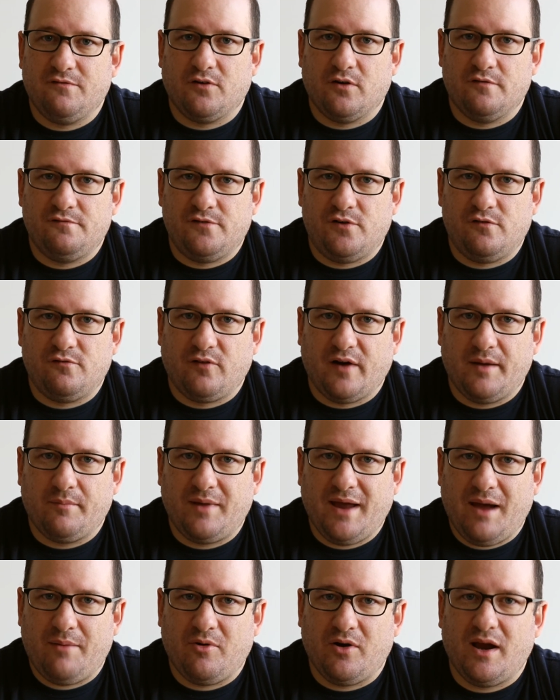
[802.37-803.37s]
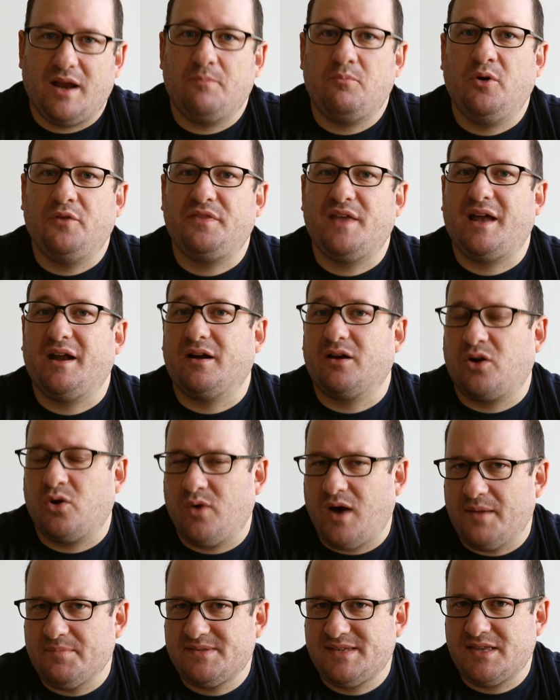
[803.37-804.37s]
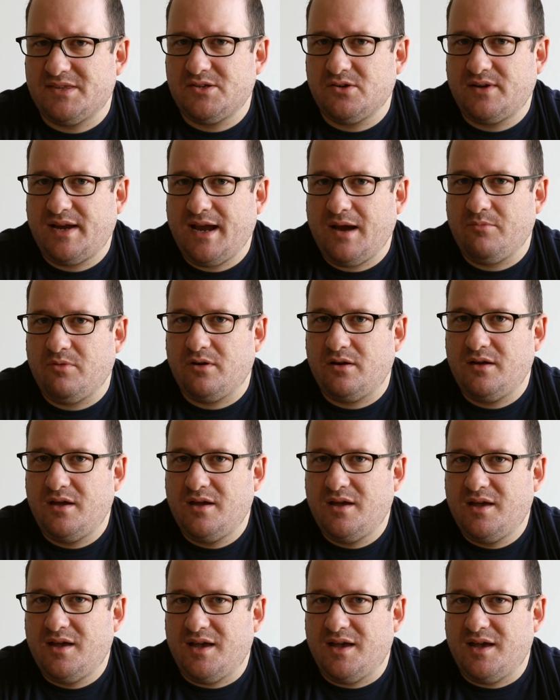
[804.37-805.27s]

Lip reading: for a full frame camera and put that on a crop sensor camera,